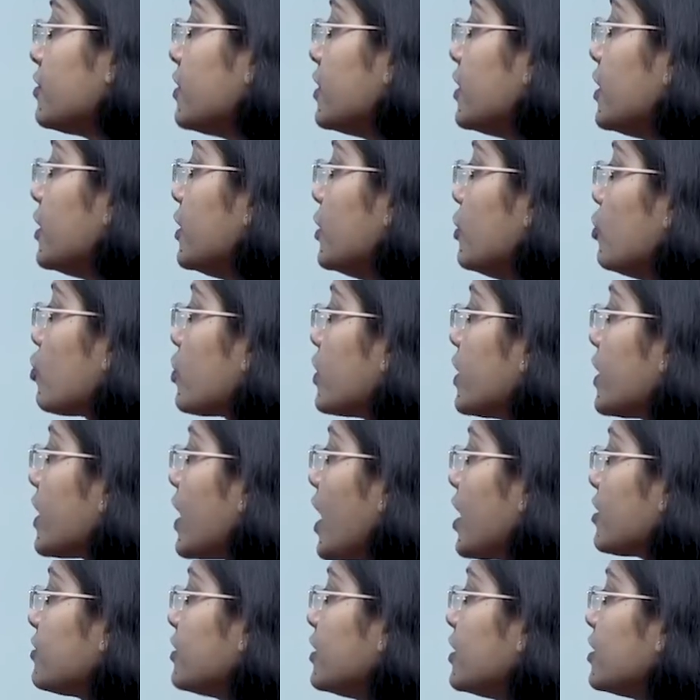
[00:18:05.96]
C, nucleic
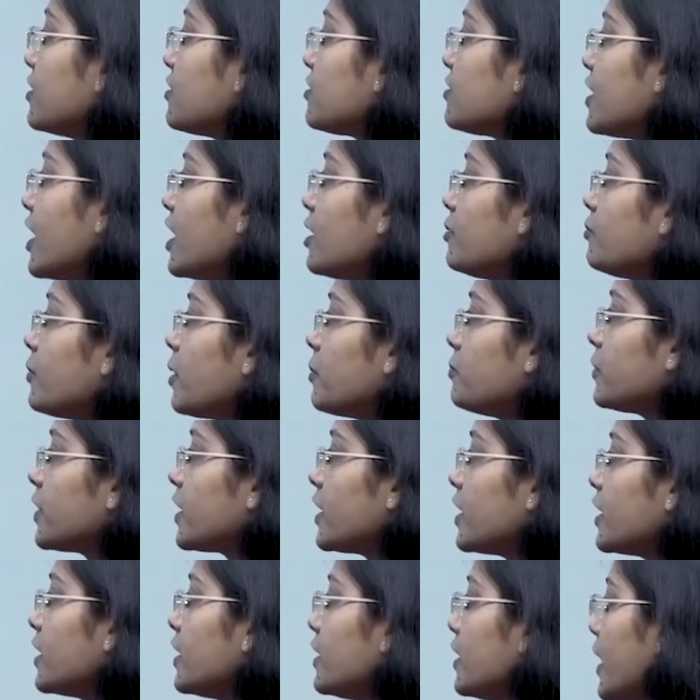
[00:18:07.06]
acid and cell
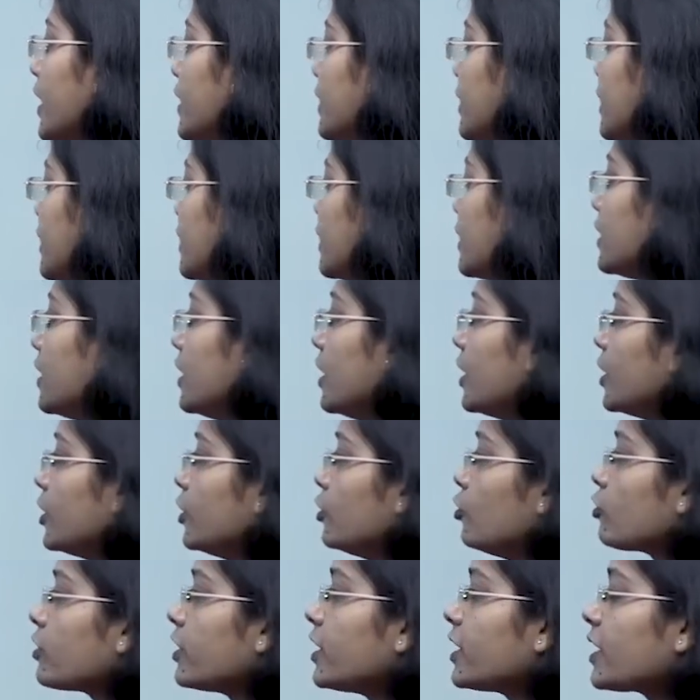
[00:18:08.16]
membrane, and D,
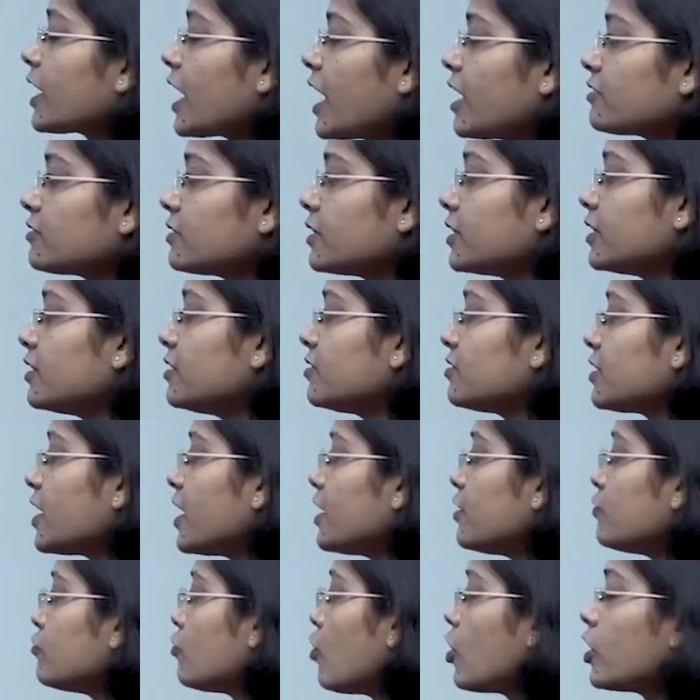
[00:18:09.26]
nucleic acid,
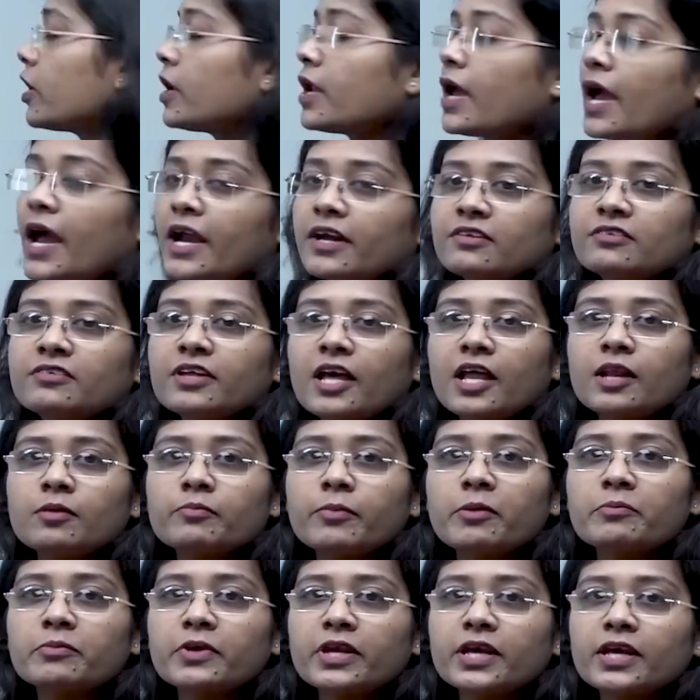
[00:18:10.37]
cell wall and cell
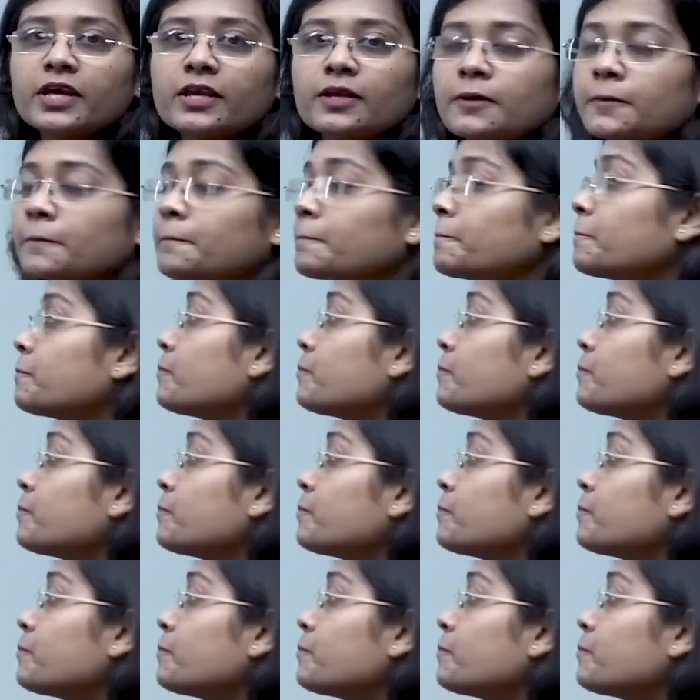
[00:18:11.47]
membrane.